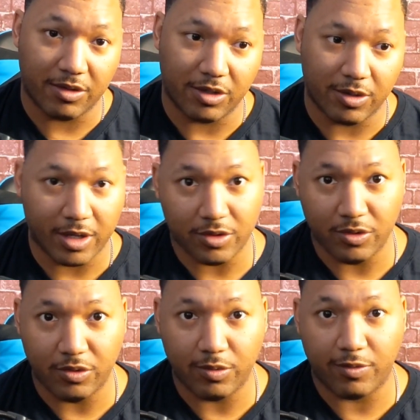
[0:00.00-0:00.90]
I
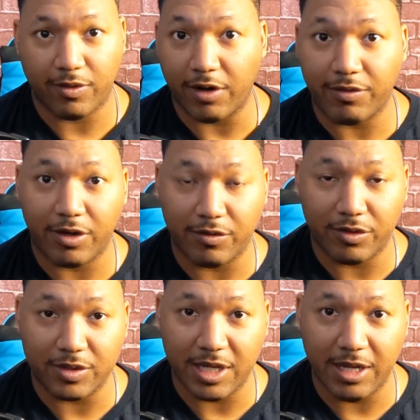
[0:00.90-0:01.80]
do firefighting
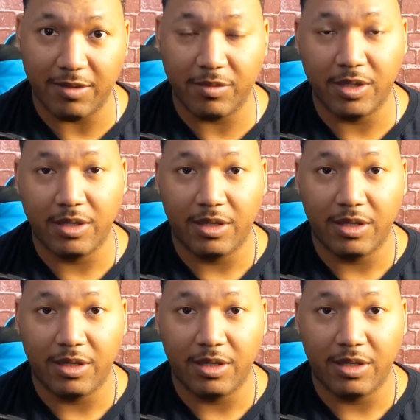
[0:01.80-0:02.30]
full time,